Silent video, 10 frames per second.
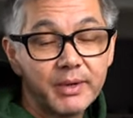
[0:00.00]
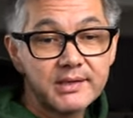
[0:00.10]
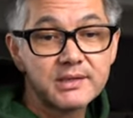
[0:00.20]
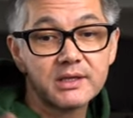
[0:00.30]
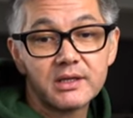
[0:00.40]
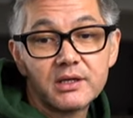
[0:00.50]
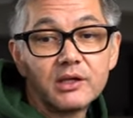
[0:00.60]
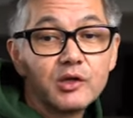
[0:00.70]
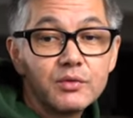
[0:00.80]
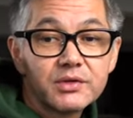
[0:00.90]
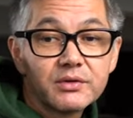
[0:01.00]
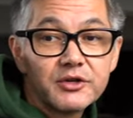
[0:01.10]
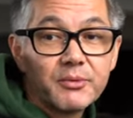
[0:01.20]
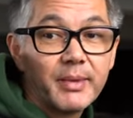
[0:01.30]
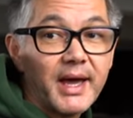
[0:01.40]
Basically, the looser
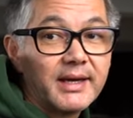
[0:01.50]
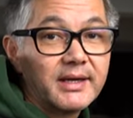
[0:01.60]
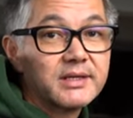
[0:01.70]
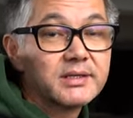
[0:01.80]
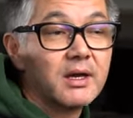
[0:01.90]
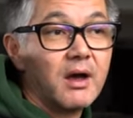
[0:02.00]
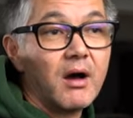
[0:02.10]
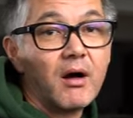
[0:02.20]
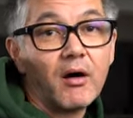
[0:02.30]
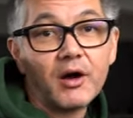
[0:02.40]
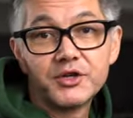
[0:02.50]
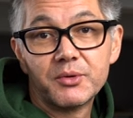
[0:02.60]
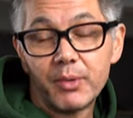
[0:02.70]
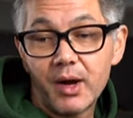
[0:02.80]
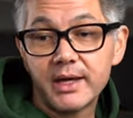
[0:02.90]
your bag is on your
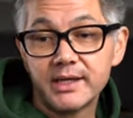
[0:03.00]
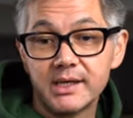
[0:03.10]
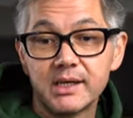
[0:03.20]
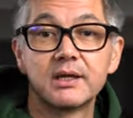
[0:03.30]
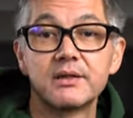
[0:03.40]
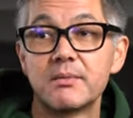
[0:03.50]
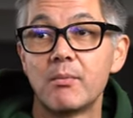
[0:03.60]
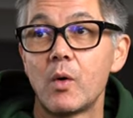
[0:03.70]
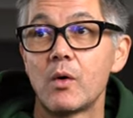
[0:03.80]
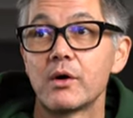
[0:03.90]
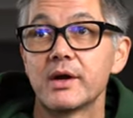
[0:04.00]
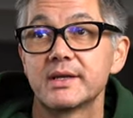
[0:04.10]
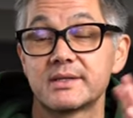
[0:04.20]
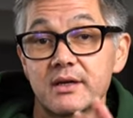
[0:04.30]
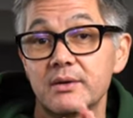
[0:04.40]
body, the more
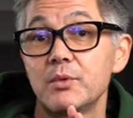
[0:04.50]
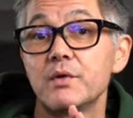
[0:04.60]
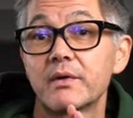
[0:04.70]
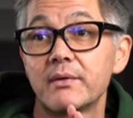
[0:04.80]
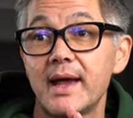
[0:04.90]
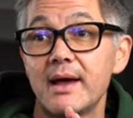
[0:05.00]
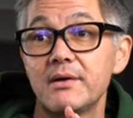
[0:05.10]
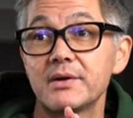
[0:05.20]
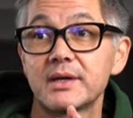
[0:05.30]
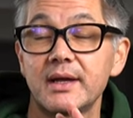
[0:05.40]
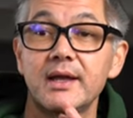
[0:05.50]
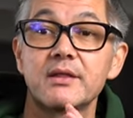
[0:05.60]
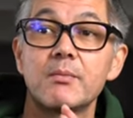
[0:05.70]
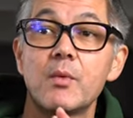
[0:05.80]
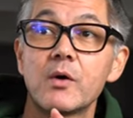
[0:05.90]
it's gonna move around and
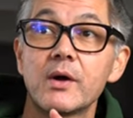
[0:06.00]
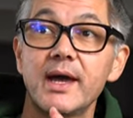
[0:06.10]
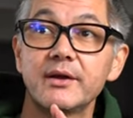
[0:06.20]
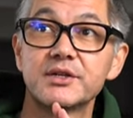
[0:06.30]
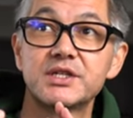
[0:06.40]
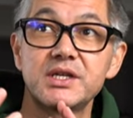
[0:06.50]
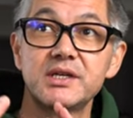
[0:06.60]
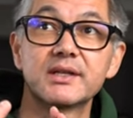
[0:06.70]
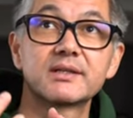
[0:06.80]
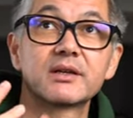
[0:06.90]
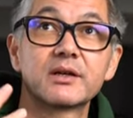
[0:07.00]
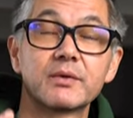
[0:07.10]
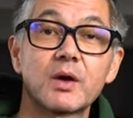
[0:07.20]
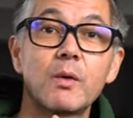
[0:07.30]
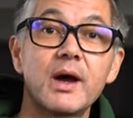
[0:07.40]
the more energy it's gonna
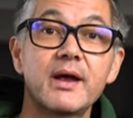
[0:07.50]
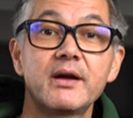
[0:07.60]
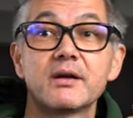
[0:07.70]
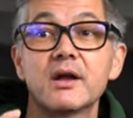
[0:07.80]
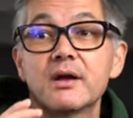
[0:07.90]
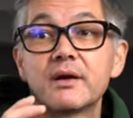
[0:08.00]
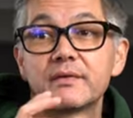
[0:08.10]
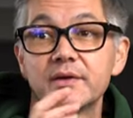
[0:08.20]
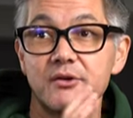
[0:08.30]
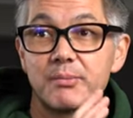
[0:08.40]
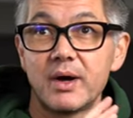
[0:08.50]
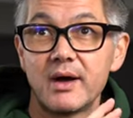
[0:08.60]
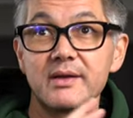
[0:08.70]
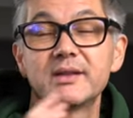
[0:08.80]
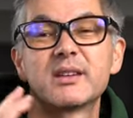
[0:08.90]
require for your
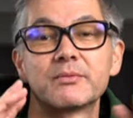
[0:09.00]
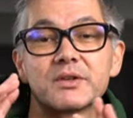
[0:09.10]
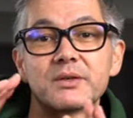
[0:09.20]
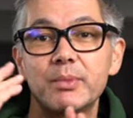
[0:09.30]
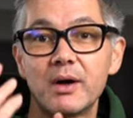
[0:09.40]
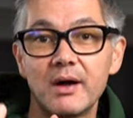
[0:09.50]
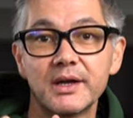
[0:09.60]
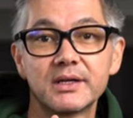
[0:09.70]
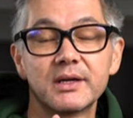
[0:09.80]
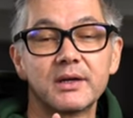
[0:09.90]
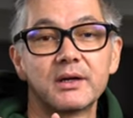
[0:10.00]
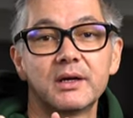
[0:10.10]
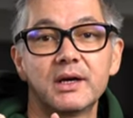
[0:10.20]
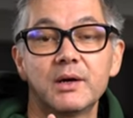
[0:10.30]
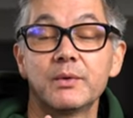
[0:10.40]
body to respond
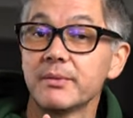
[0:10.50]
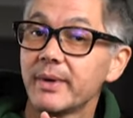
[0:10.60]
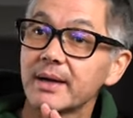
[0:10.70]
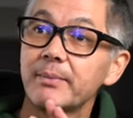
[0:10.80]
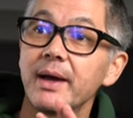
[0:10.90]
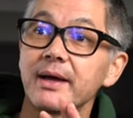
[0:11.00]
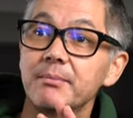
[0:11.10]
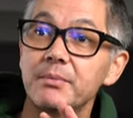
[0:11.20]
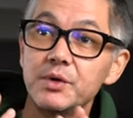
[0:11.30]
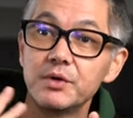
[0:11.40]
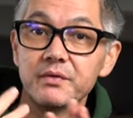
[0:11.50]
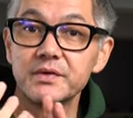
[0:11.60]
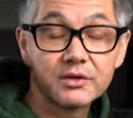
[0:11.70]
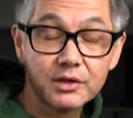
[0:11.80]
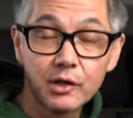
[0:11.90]
when the backpack moves.
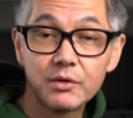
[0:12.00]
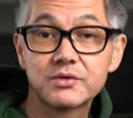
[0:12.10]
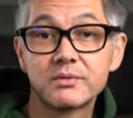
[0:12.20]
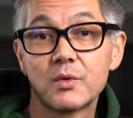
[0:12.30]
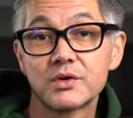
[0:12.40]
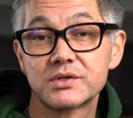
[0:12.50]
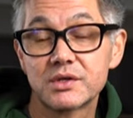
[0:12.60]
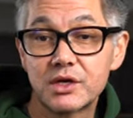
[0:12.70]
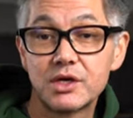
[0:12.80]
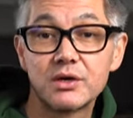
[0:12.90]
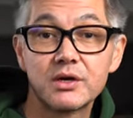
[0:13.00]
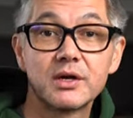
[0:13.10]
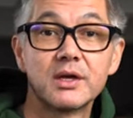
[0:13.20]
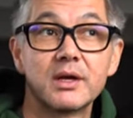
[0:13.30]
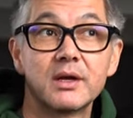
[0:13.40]
So the closer and more
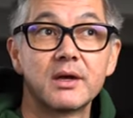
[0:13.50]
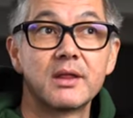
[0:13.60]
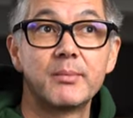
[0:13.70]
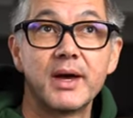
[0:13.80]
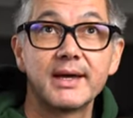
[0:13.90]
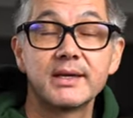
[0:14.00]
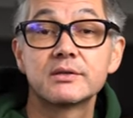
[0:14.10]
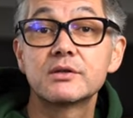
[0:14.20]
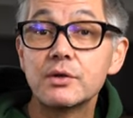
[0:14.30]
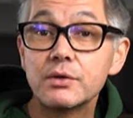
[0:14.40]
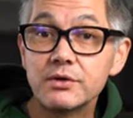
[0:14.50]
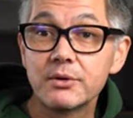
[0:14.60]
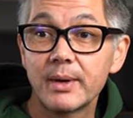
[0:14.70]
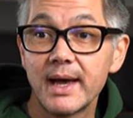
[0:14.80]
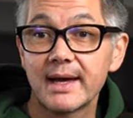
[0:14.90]
secure the bag is to your
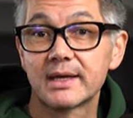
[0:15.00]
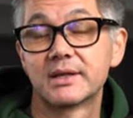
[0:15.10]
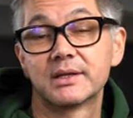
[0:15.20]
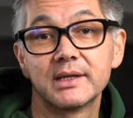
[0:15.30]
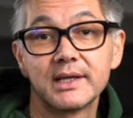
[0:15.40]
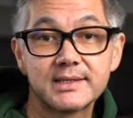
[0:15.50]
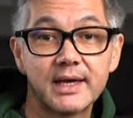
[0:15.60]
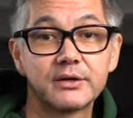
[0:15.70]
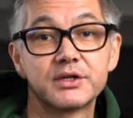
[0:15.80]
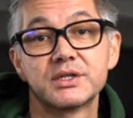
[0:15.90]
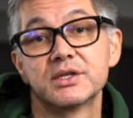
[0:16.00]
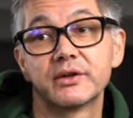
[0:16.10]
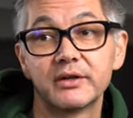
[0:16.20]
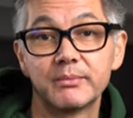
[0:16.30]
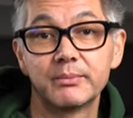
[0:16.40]
back, the less energy you're
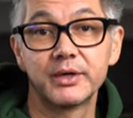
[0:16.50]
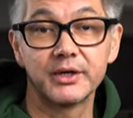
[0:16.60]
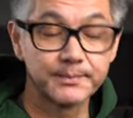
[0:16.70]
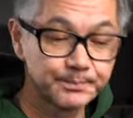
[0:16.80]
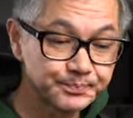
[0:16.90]
gonna burn.